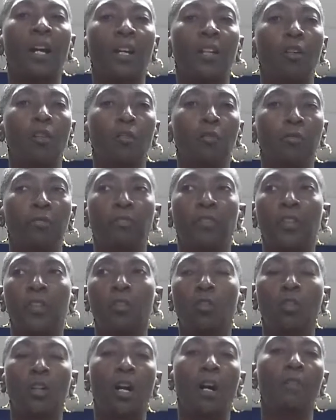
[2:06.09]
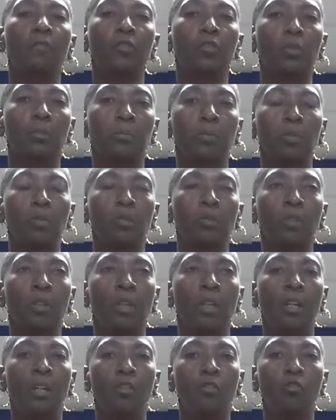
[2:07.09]
I don't feel comfortable,
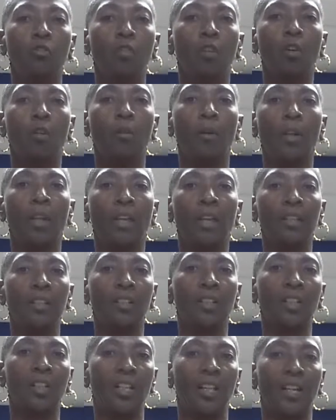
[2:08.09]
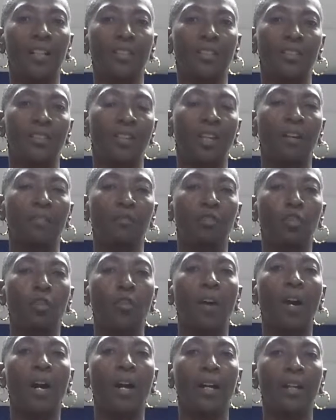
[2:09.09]
in the classes I've
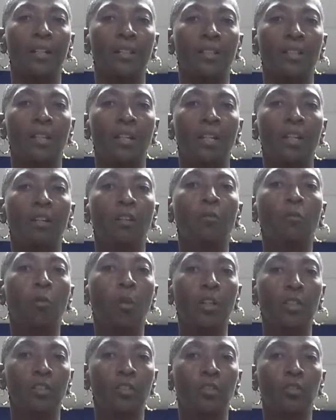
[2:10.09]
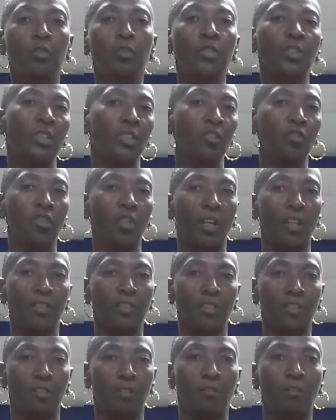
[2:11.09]
tried. What do you
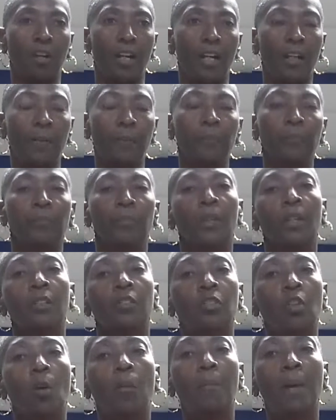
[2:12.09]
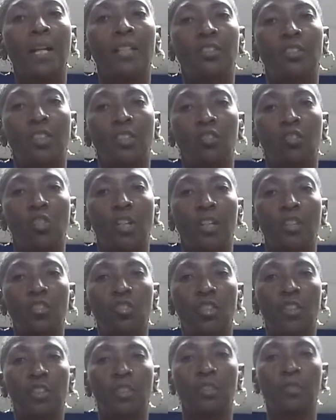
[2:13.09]
suggest, right? So my
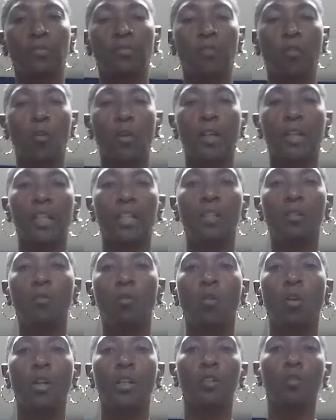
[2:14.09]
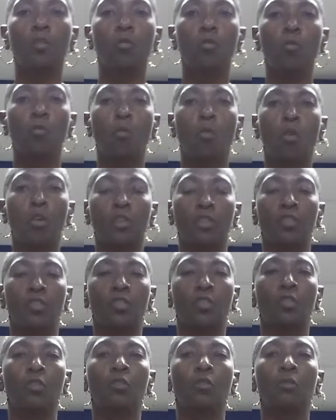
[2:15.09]
suggestion for anyone who wants
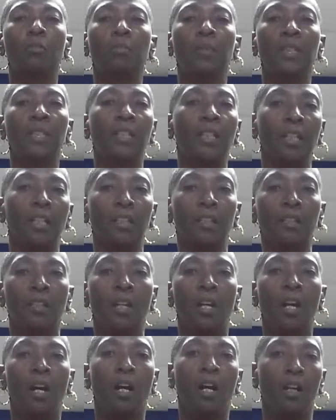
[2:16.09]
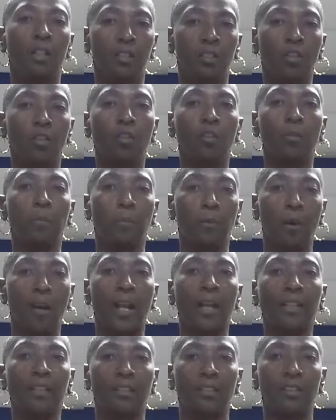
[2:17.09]
to begin a yoga
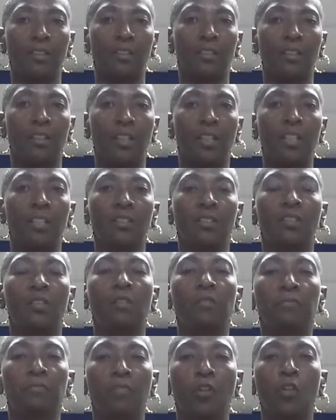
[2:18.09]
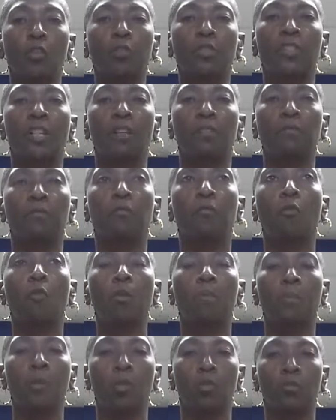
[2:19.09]
practice is to first and
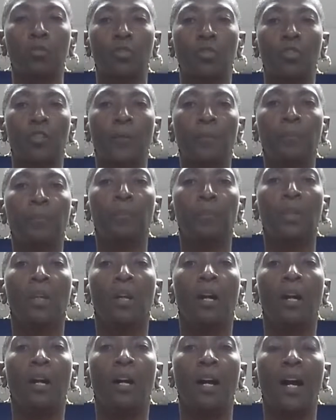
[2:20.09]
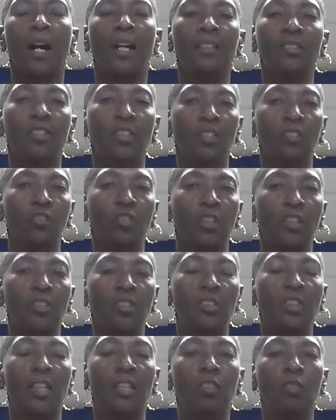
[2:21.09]
foremost, I
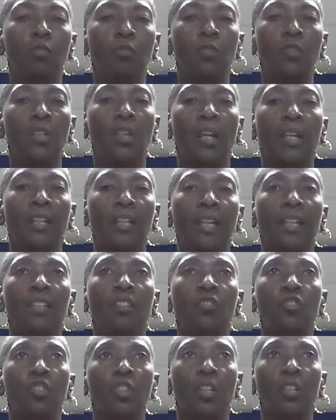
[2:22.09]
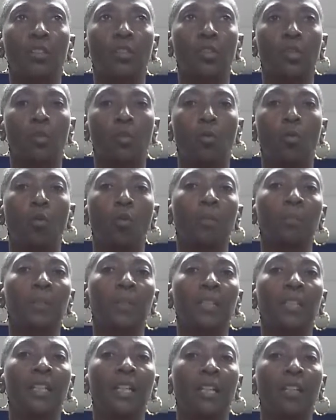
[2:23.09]
suggest that you take a gentle or
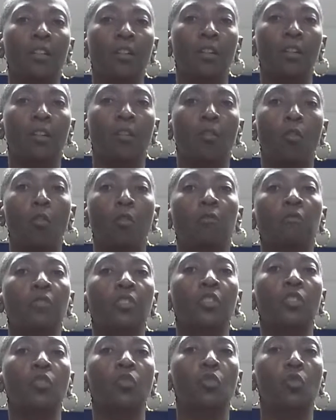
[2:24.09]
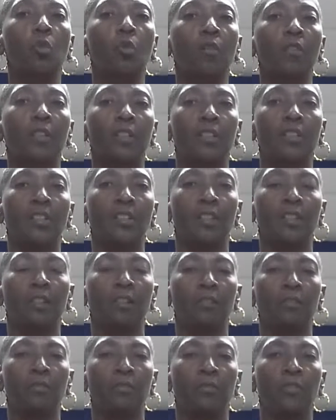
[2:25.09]
beginner or
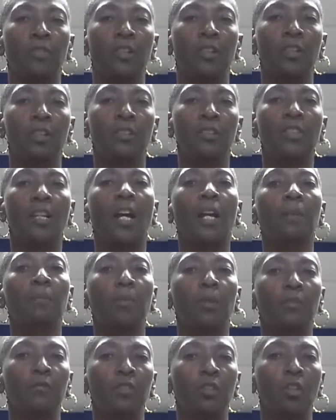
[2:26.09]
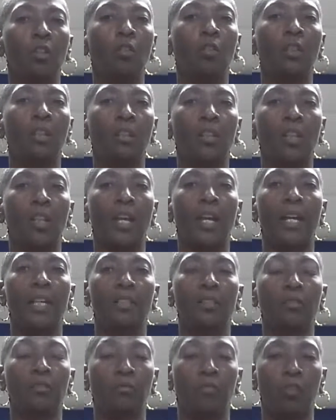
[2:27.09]
restorative type of yoga
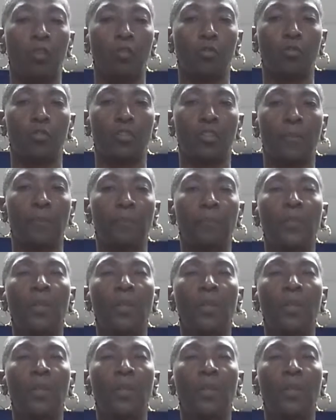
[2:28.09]
class first.